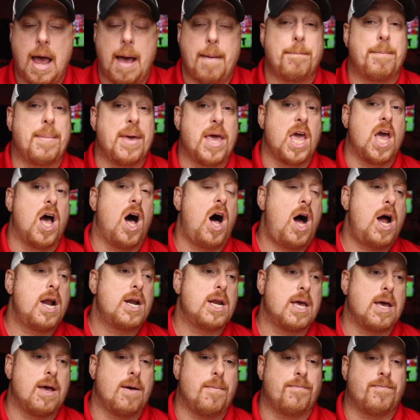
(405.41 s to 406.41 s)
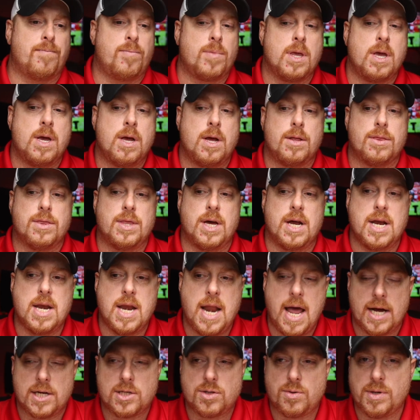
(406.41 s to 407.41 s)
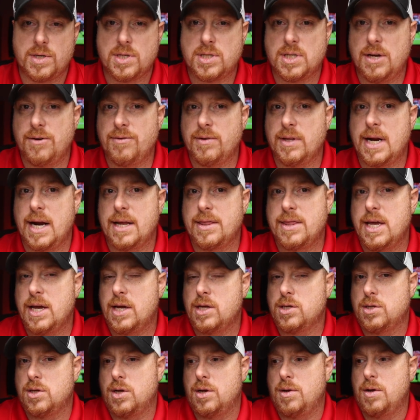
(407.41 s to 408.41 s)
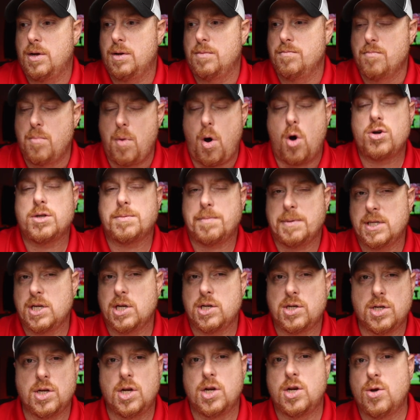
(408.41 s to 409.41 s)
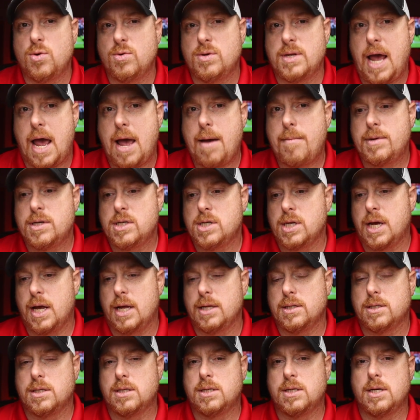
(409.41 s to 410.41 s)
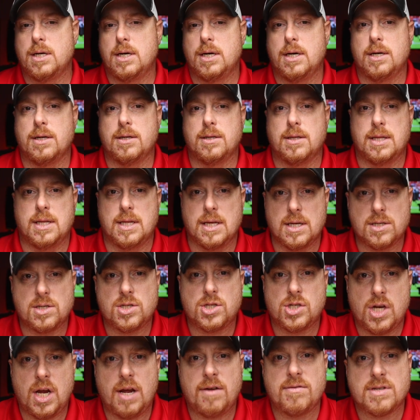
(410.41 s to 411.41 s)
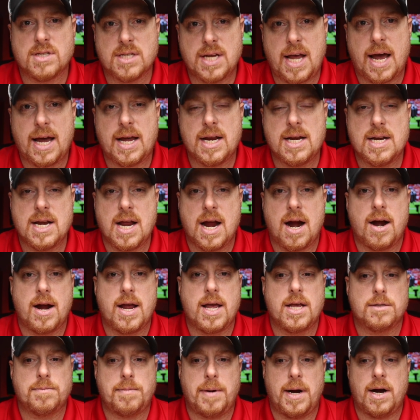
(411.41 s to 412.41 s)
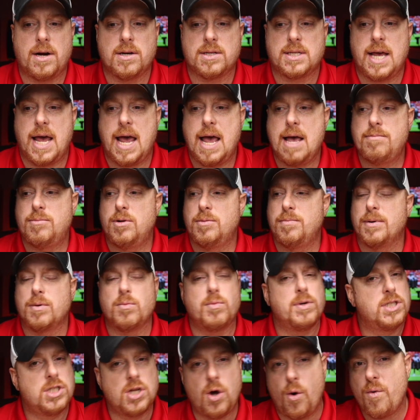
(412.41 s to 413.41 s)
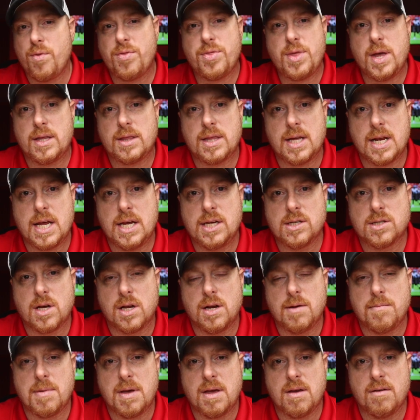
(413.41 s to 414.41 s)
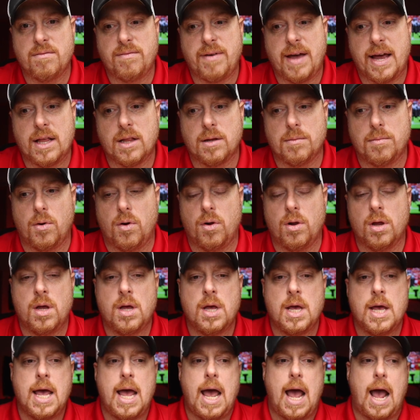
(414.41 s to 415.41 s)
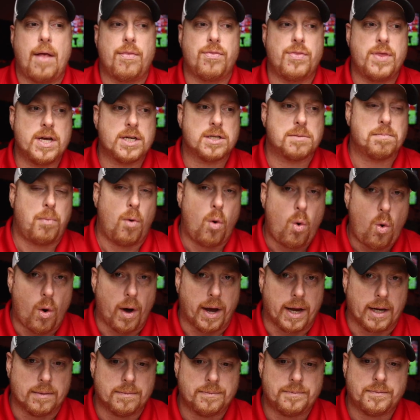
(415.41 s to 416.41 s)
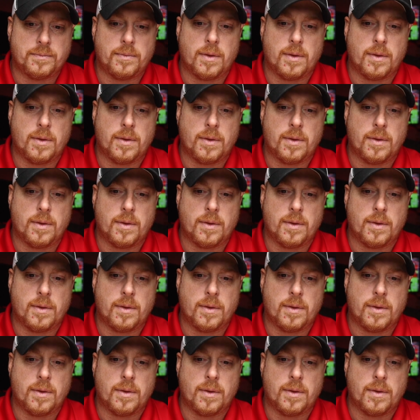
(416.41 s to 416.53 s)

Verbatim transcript: And beyond him, the next receiver that I think is in most position to do damage against this Chiefs secondary is Paris Campbell, but we don't think that he's going to be available at this point.